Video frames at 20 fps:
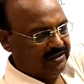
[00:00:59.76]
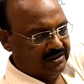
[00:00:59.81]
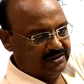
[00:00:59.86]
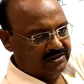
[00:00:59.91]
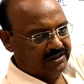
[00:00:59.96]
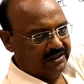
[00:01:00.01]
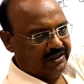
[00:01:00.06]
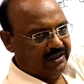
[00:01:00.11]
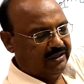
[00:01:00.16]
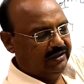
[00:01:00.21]
is
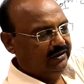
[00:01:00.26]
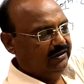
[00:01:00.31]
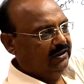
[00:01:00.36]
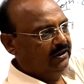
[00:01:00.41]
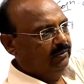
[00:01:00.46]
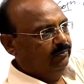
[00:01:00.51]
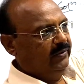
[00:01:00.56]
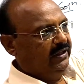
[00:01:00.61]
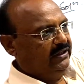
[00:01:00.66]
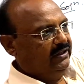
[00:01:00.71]
here.
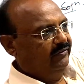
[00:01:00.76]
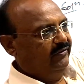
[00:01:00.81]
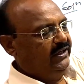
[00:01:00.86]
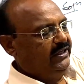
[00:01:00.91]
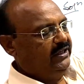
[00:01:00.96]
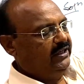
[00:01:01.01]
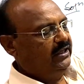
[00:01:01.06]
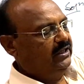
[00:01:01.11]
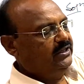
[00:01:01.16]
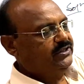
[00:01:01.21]

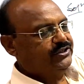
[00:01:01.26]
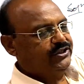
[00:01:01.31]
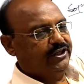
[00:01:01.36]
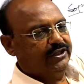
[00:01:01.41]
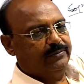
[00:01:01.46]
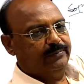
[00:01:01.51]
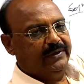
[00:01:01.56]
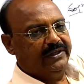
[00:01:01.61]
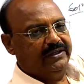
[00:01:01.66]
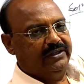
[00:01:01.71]
Mathematical
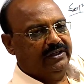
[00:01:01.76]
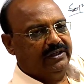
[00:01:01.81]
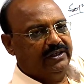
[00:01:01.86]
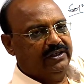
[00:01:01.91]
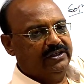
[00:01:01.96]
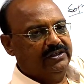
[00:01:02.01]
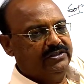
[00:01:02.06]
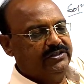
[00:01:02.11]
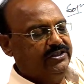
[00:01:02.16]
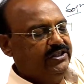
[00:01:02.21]
statement
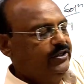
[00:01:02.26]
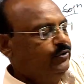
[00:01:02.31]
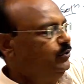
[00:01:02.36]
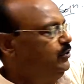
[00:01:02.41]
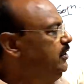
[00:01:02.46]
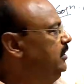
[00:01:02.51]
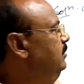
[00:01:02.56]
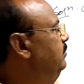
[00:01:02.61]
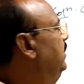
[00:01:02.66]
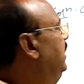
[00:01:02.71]
is
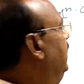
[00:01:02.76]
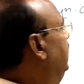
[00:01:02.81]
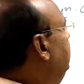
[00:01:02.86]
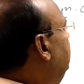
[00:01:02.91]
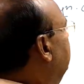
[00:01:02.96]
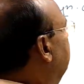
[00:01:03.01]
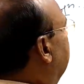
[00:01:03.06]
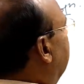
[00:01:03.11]
denoted by